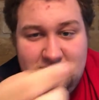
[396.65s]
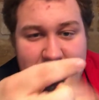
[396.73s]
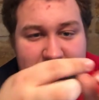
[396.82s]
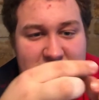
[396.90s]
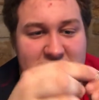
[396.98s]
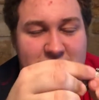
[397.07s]

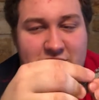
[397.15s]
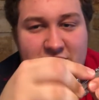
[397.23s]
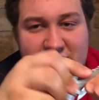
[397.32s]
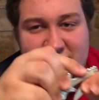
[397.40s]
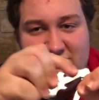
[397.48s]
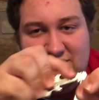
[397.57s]
When you pull
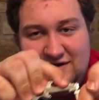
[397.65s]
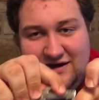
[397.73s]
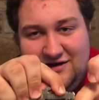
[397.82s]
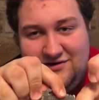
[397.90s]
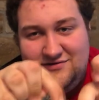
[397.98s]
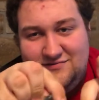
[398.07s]
this thing
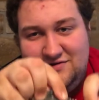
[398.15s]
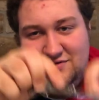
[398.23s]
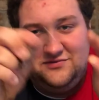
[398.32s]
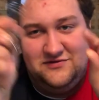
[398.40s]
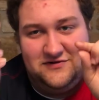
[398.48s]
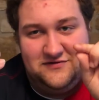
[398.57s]
out,
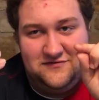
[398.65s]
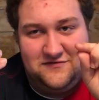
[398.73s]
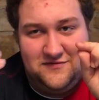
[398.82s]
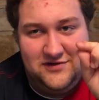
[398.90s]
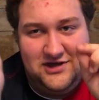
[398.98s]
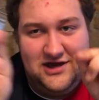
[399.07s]
people don't
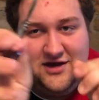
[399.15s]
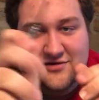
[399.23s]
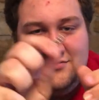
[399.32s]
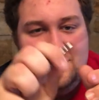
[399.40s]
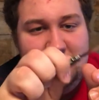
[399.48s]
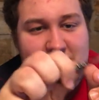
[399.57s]
freak
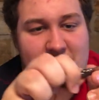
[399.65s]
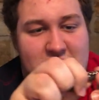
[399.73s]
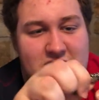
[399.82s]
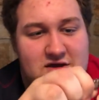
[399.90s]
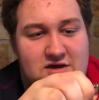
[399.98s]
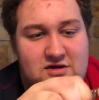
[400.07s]
out.
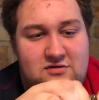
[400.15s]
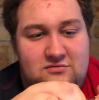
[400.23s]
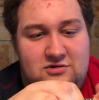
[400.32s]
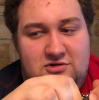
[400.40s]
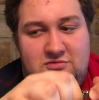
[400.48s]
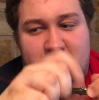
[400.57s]

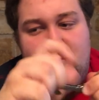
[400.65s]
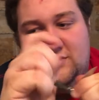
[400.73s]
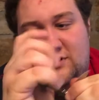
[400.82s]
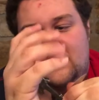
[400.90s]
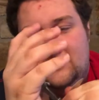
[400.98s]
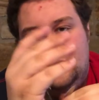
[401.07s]
When you pull
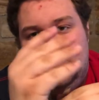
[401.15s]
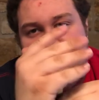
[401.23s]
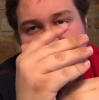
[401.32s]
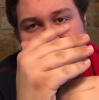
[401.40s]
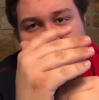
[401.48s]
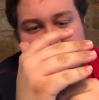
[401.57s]
out
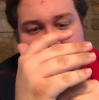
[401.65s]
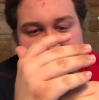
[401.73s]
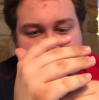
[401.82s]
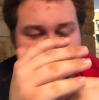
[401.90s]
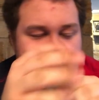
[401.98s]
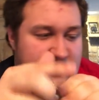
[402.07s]
a
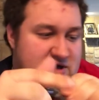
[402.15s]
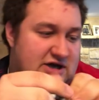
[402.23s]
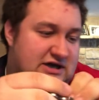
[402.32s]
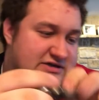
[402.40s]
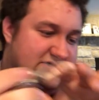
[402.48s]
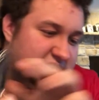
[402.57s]

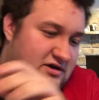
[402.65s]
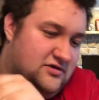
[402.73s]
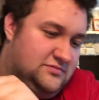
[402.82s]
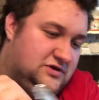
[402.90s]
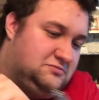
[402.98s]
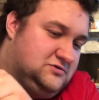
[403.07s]
Espada XL,
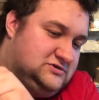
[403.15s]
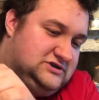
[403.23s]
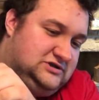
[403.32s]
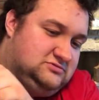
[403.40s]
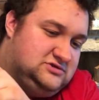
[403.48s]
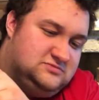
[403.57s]
people
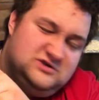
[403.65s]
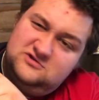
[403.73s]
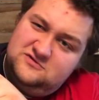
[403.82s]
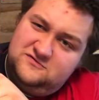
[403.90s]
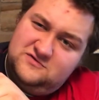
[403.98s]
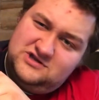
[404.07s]
seem to be a
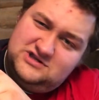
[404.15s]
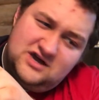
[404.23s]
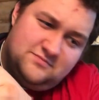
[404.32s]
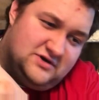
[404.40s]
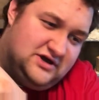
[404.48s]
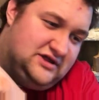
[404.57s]
little freaked
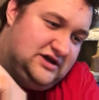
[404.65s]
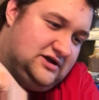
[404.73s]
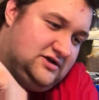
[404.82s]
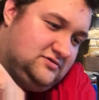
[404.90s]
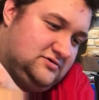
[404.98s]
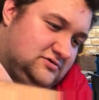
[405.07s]
out by that. I
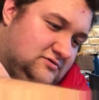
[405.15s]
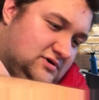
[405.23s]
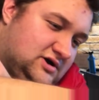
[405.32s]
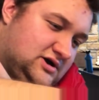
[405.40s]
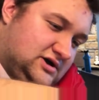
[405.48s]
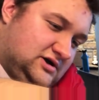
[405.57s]
don't know
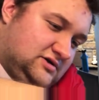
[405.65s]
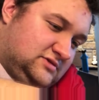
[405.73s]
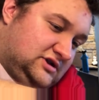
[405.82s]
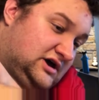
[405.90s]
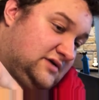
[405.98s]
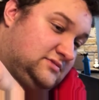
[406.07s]
why. I
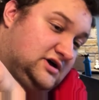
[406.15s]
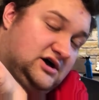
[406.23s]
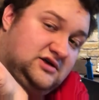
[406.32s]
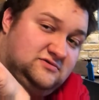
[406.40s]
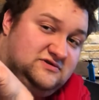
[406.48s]
mean, I'm not.